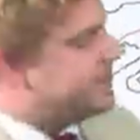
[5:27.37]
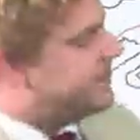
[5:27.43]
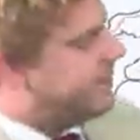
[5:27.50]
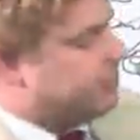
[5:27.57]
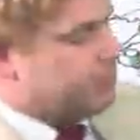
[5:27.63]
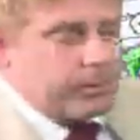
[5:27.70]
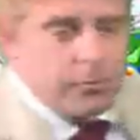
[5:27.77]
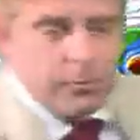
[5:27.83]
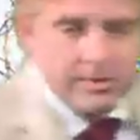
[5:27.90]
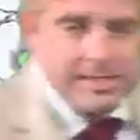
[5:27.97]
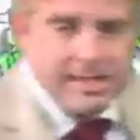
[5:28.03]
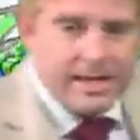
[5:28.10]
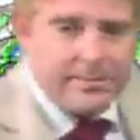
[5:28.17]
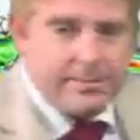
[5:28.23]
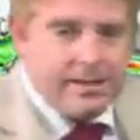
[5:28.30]
that one more
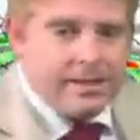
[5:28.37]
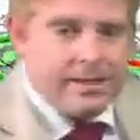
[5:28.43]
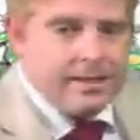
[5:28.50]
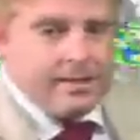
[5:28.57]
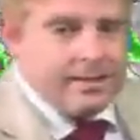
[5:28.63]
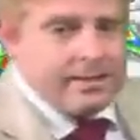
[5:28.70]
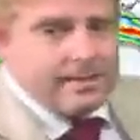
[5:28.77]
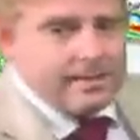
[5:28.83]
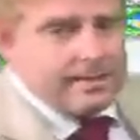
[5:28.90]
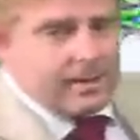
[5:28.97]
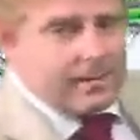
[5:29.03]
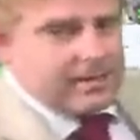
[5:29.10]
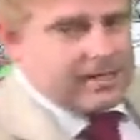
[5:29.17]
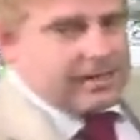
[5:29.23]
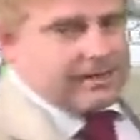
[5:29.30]
time. This is
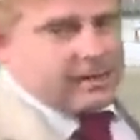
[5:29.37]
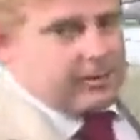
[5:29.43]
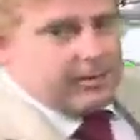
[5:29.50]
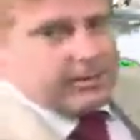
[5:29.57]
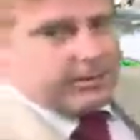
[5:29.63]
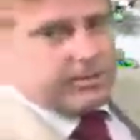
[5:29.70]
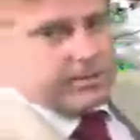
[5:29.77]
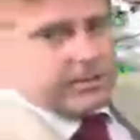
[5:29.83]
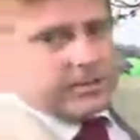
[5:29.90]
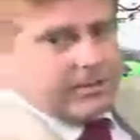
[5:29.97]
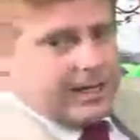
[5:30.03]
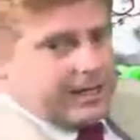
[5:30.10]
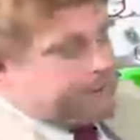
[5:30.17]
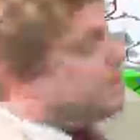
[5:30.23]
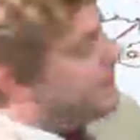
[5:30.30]
coming on that westerly track.